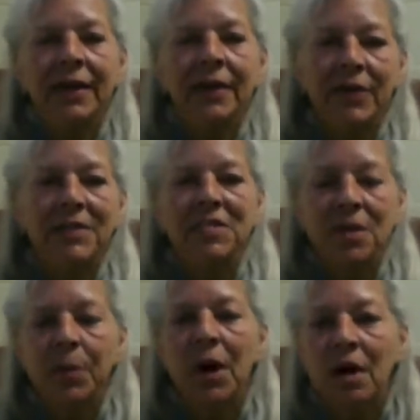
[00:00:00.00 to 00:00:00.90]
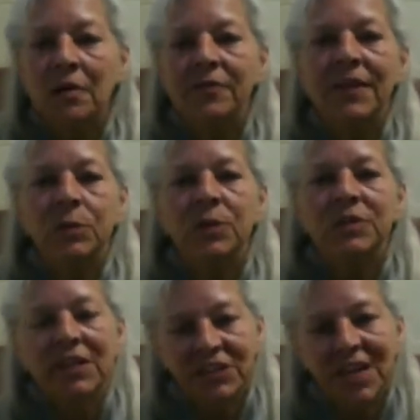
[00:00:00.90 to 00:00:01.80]
And there is some conflict with
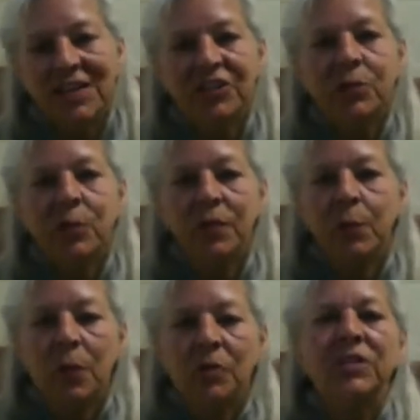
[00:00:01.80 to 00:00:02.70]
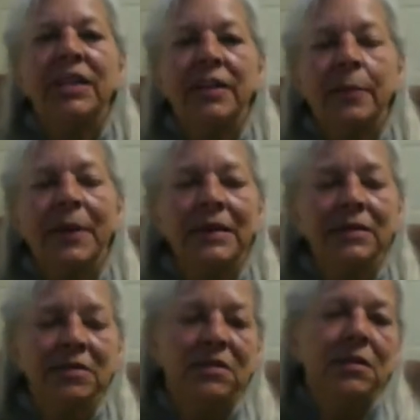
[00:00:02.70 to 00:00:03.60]
digestion with the protein in the
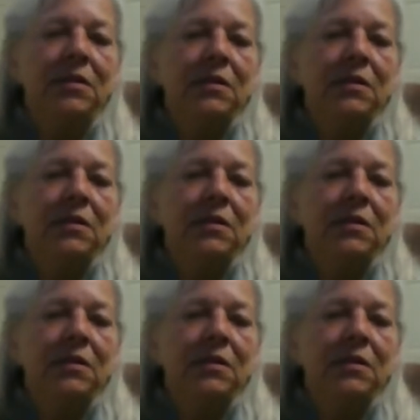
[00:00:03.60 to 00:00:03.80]
mix.